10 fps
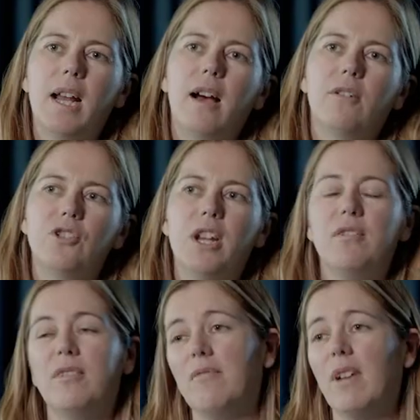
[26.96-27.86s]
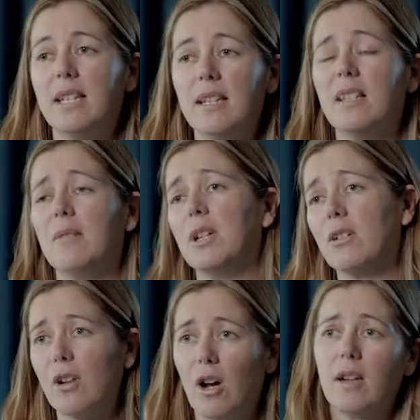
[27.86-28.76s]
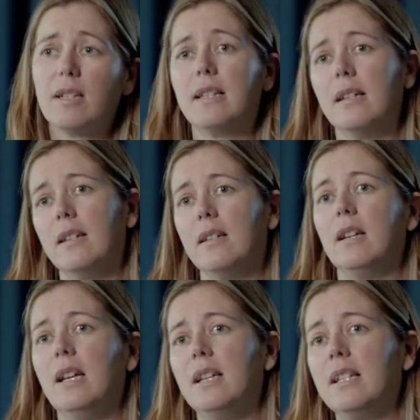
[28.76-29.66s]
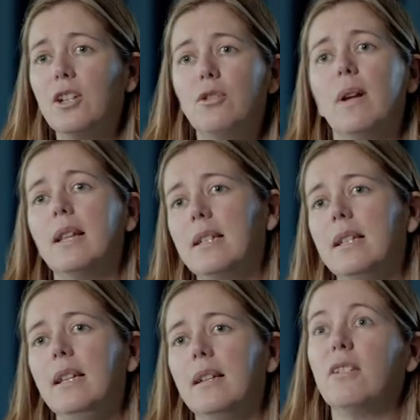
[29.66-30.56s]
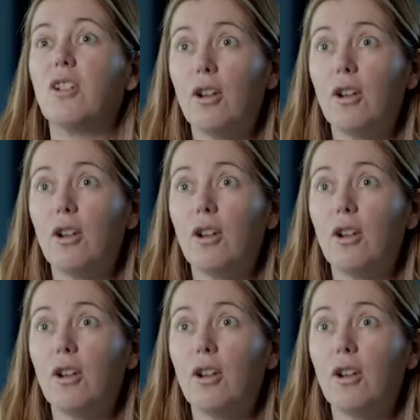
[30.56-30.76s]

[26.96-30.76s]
how gender and racism and class and sexuality and